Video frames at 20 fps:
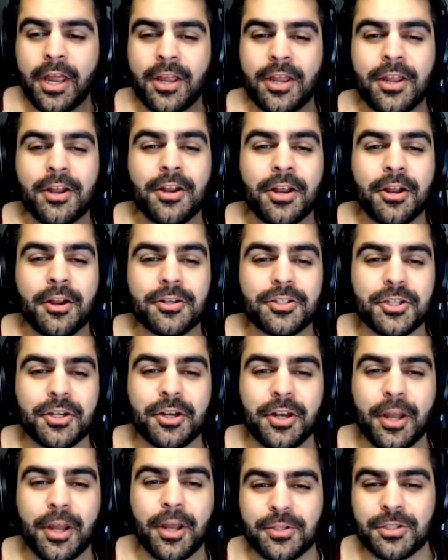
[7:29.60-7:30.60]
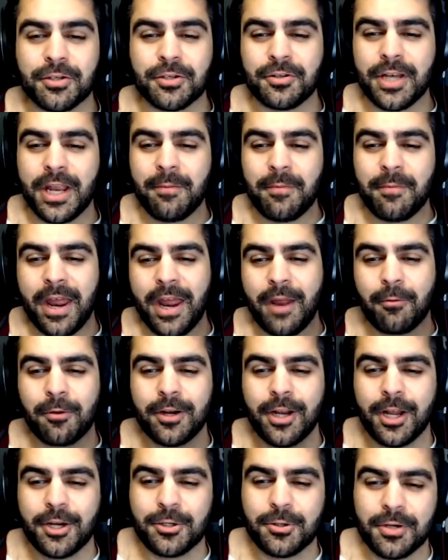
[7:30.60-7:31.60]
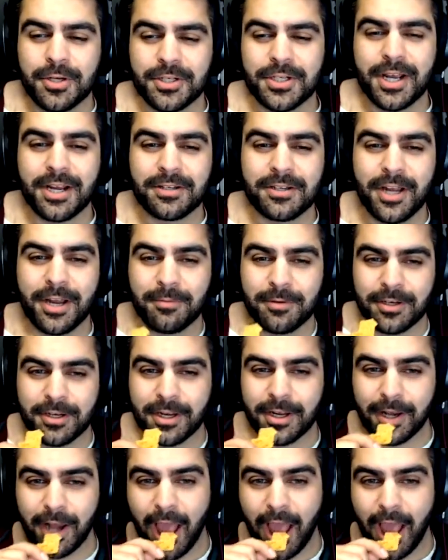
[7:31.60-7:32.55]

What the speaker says: here's a good episode name. Hey, we're not doing tech time tonight.